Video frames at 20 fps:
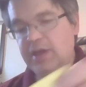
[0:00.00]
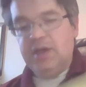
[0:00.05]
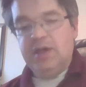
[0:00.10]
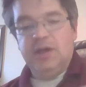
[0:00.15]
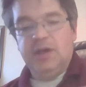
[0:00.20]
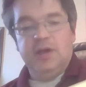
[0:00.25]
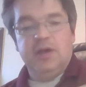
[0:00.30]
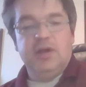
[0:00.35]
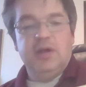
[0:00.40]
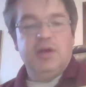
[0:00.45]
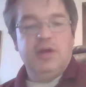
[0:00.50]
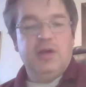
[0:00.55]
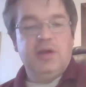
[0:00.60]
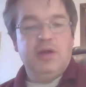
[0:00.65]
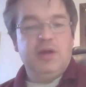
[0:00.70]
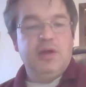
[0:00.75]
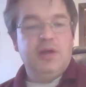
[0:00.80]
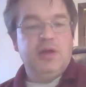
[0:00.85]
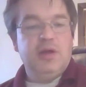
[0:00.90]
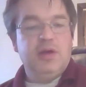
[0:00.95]

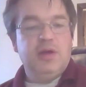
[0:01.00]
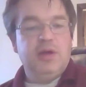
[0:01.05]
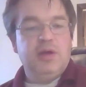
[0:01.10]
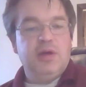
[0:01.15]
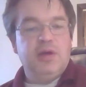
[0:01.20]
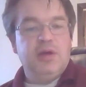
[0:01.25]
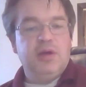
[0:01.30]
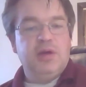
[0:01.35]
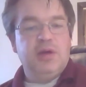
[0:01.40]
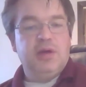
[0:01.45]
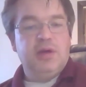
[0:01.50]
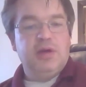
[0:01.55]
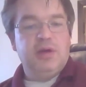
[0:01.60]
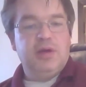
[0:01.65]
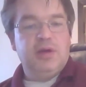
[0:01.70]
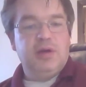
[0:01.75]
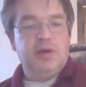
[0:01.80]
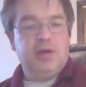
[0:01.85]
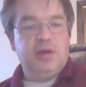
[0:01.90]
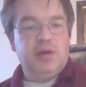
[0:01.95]

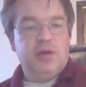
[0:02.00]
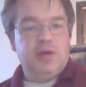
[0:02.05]
No one is speaking in this clip.